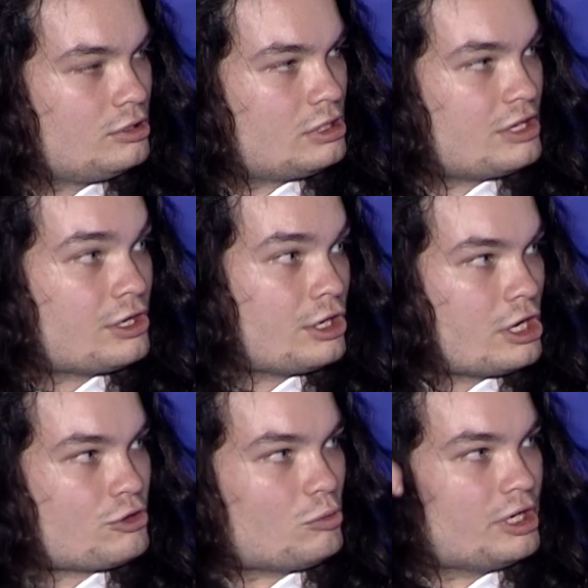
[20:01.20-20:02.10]
And then
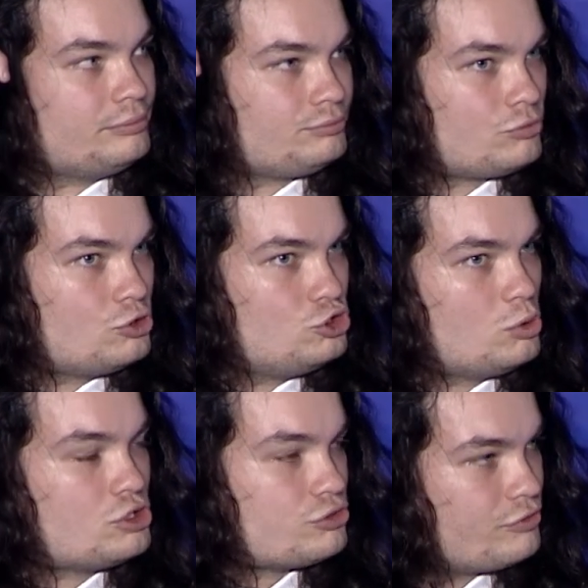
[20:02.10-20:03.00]
another one
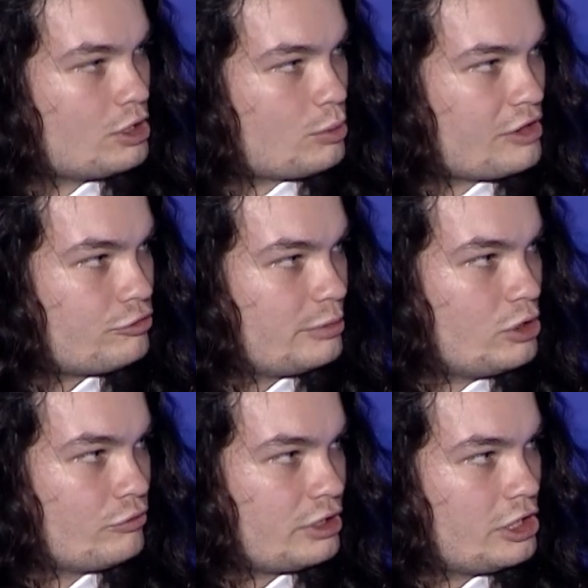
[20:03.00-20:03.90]
200 feet away from me
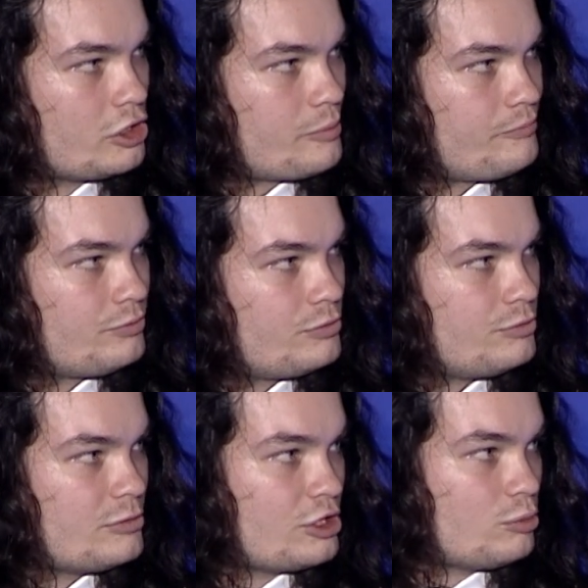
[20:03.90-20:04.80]
over here.
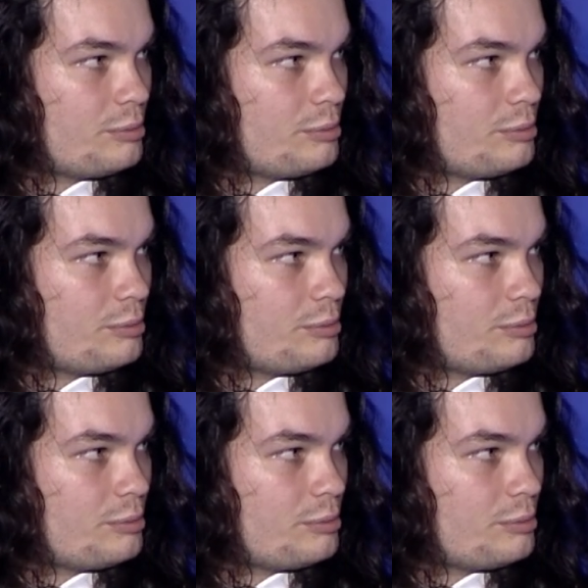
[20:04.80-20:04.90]
Another one